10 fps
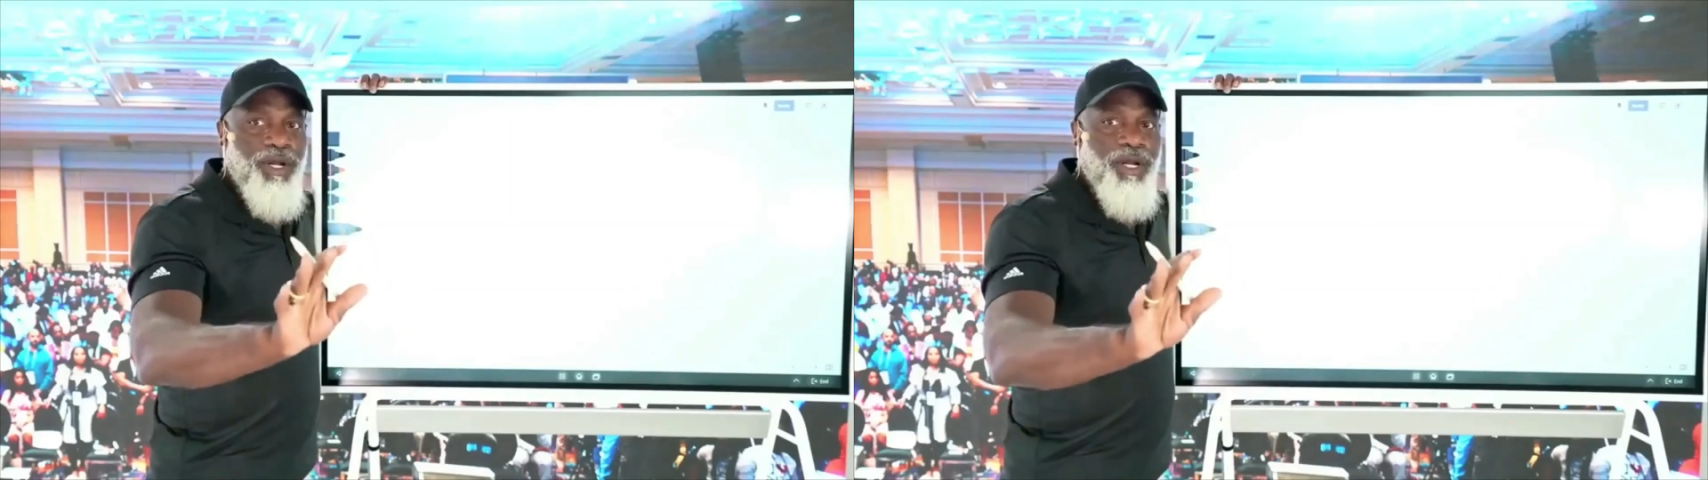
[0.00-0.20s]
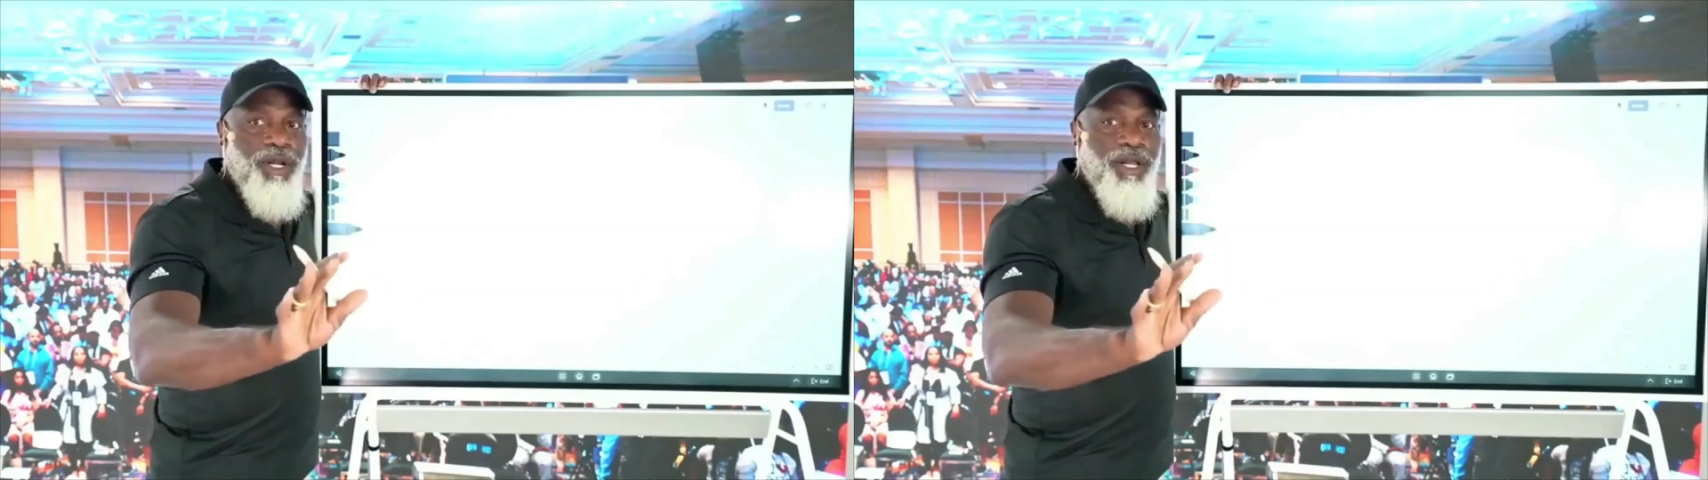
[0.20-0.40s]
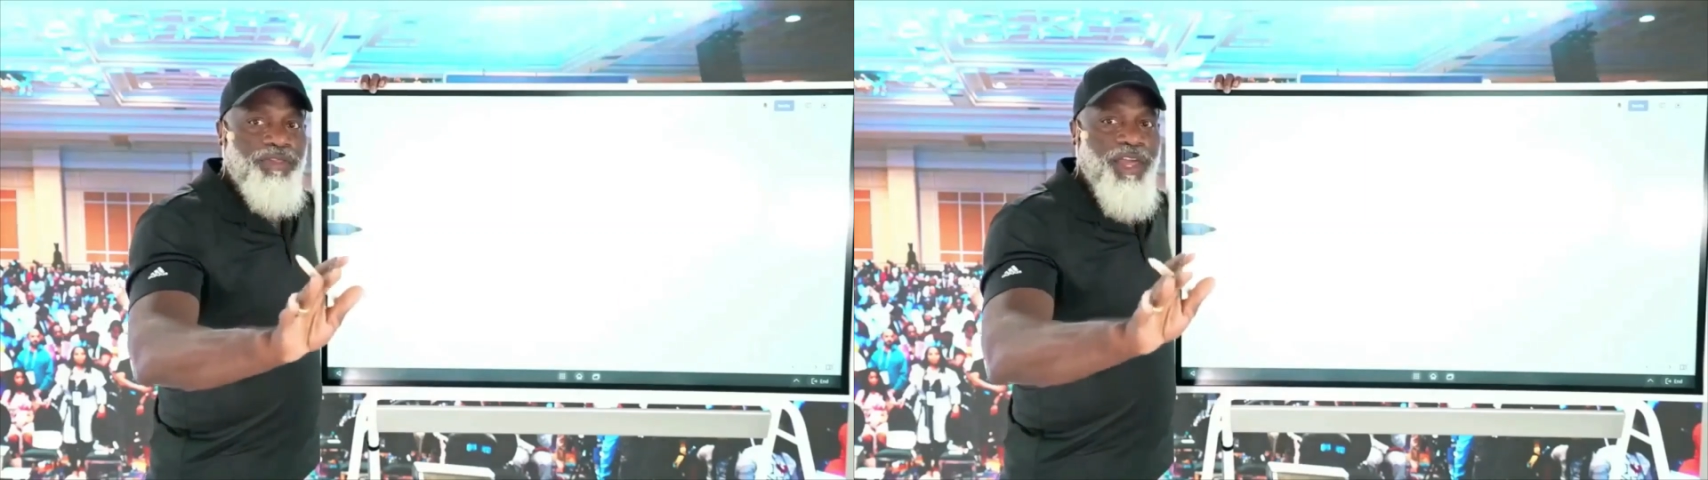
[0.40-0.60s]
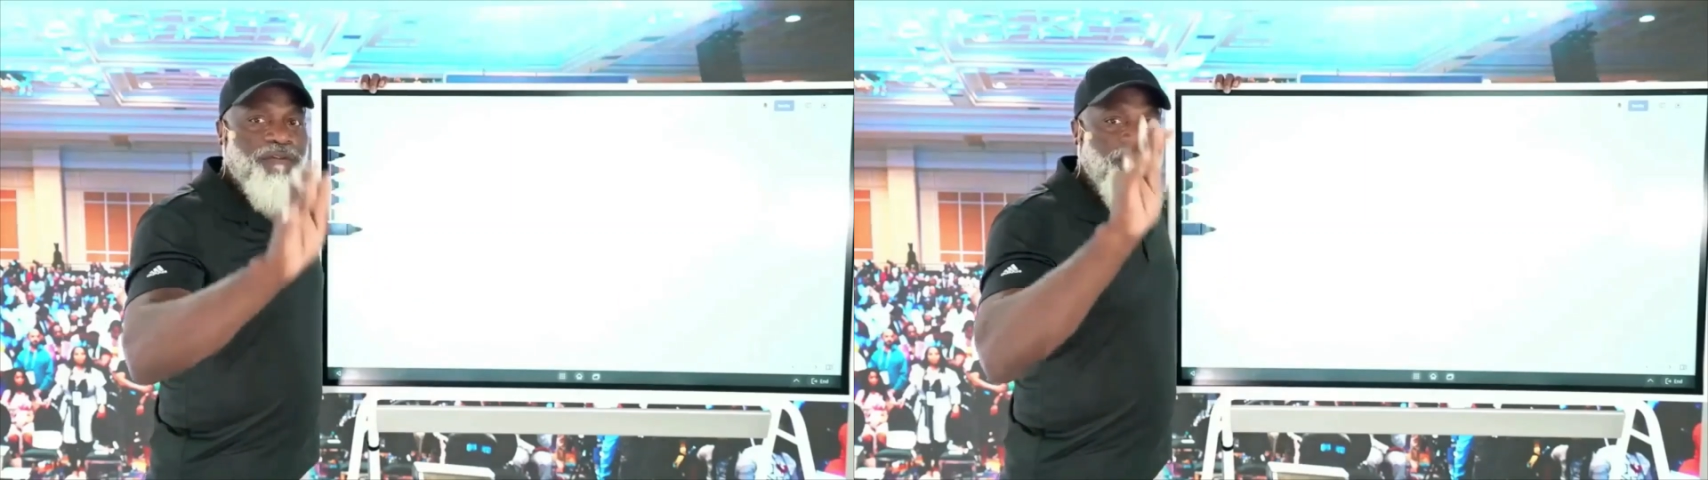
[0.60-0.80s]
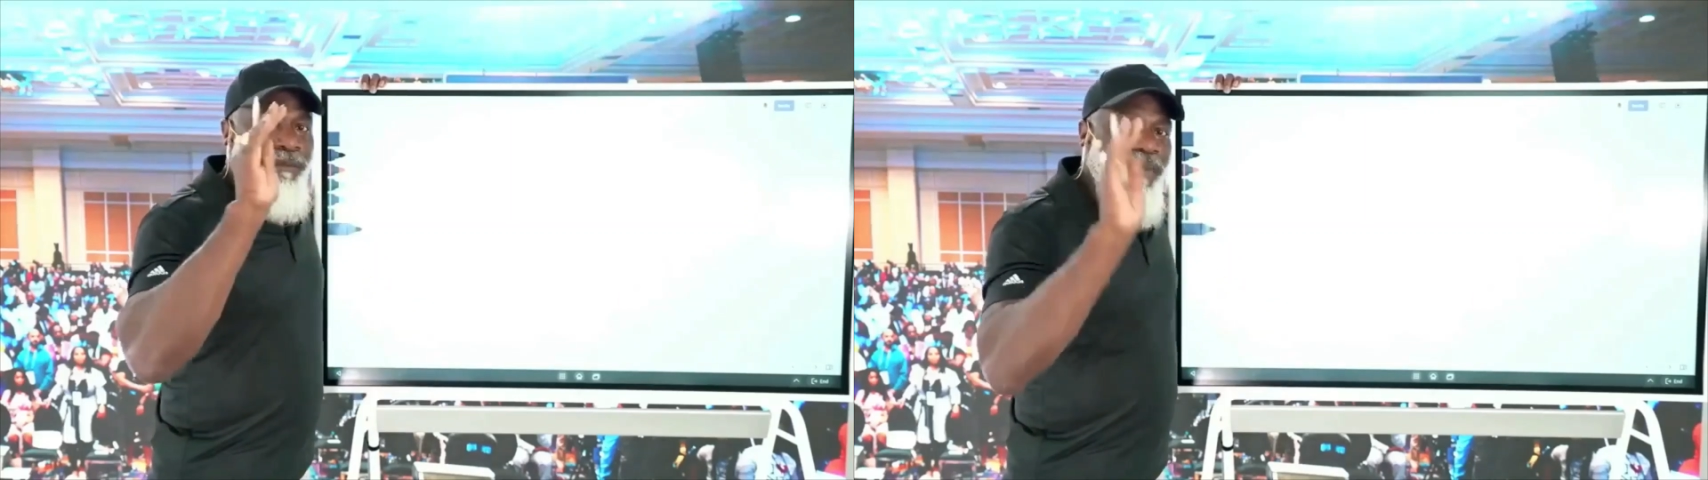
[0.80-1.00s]
that
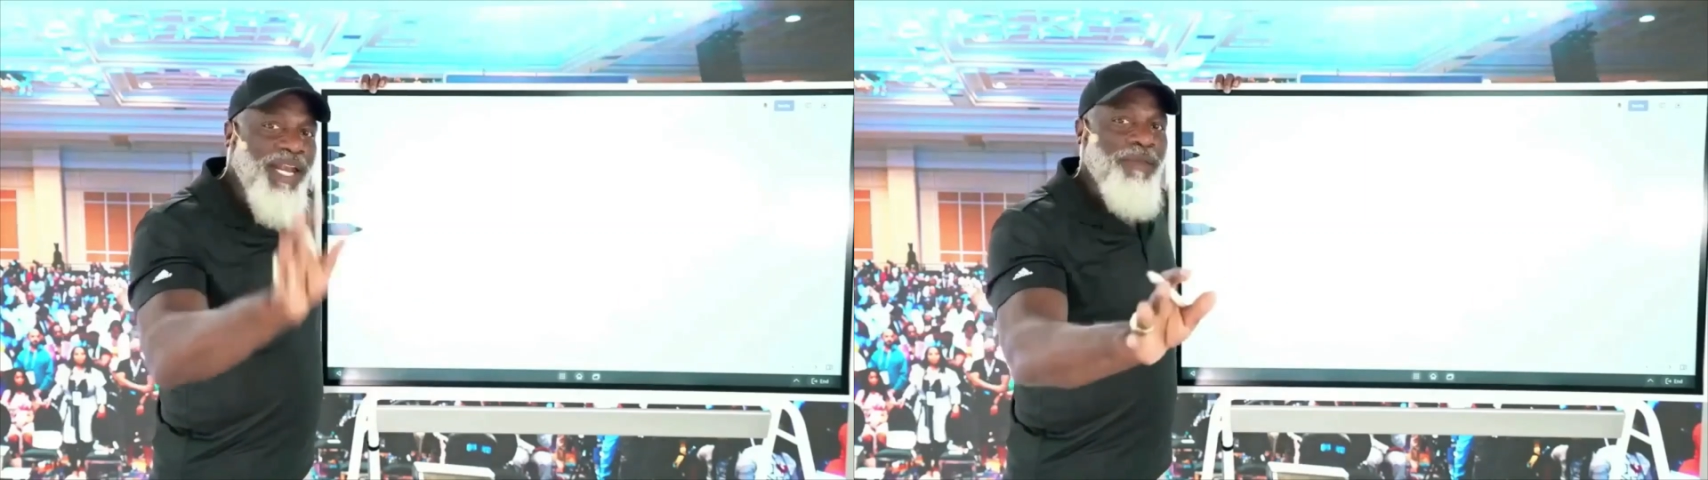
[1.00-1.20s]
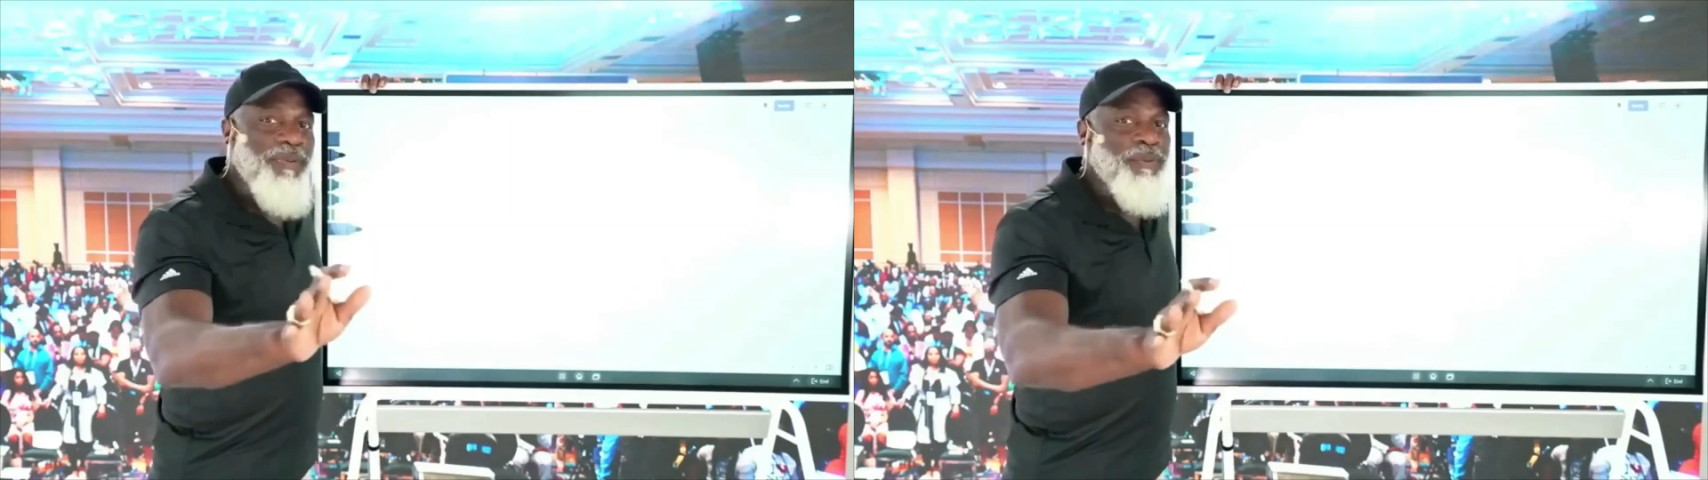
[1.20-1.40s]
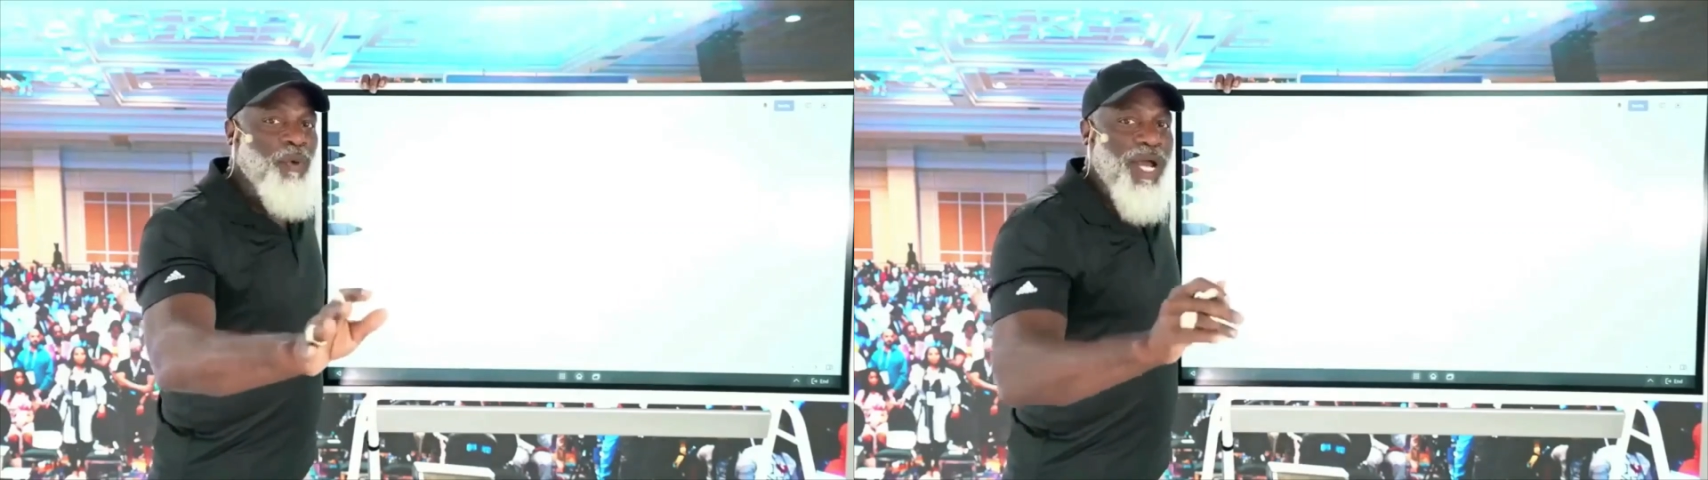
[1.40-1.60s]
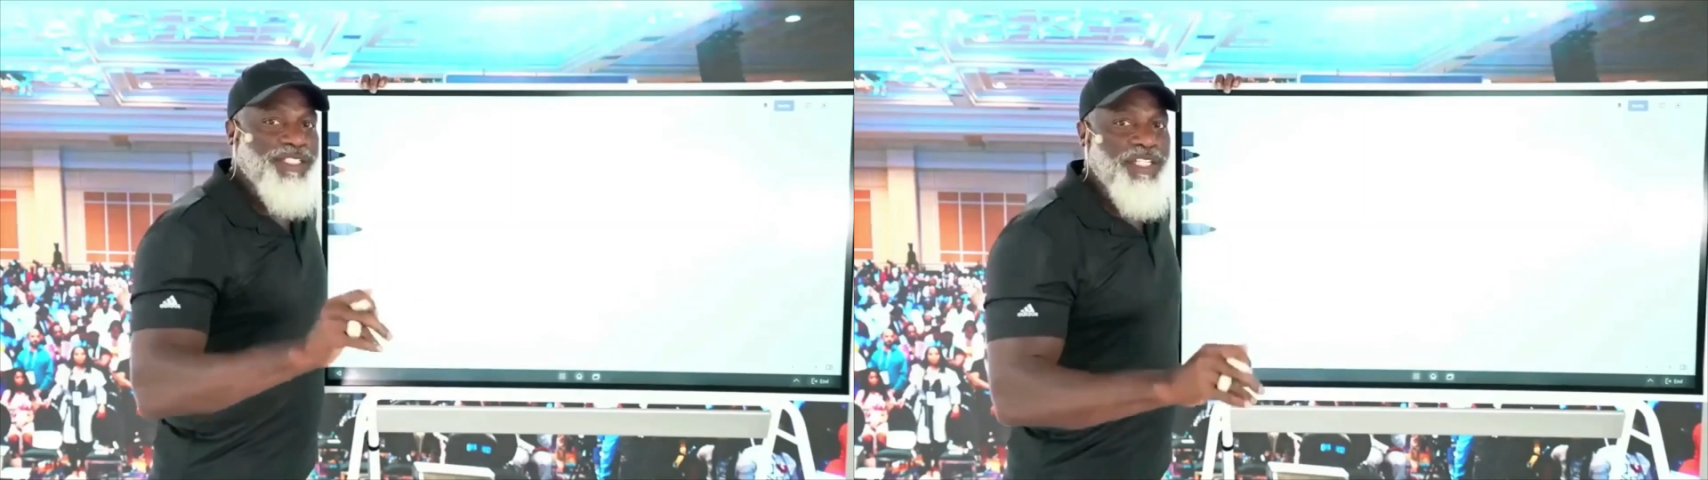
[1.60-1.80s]
for many people watching